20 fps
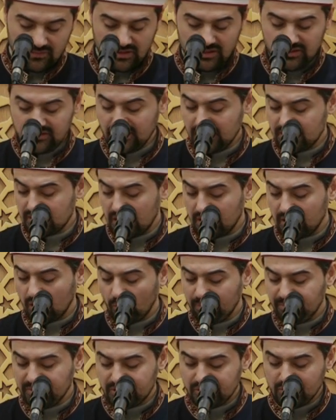It is an
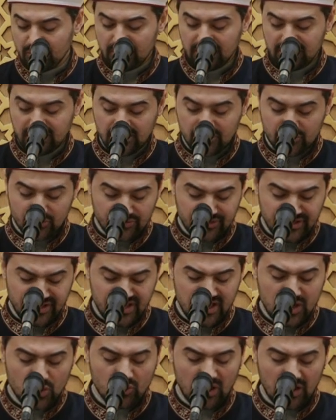opportunity to
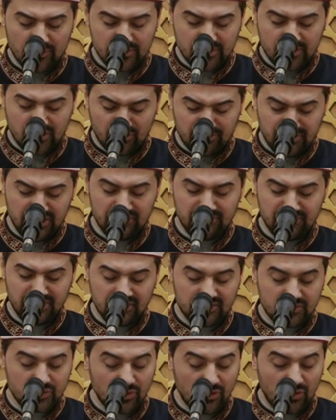renew our
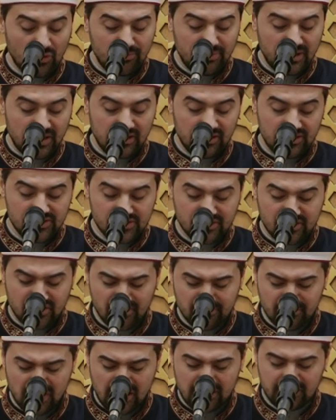commitment to obey His
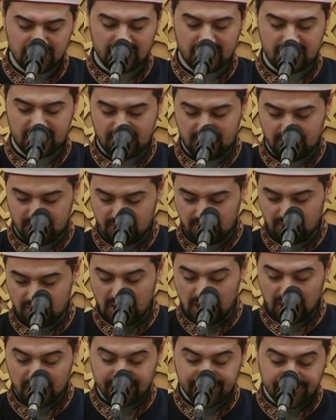commands
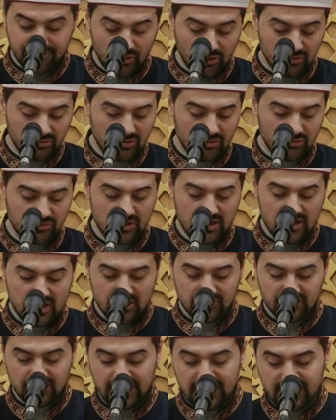and follow
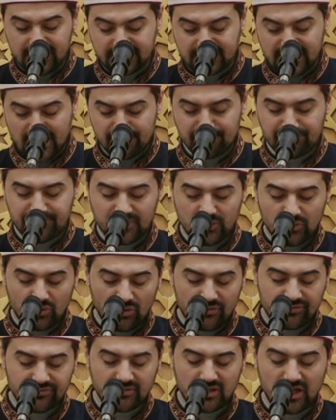the example of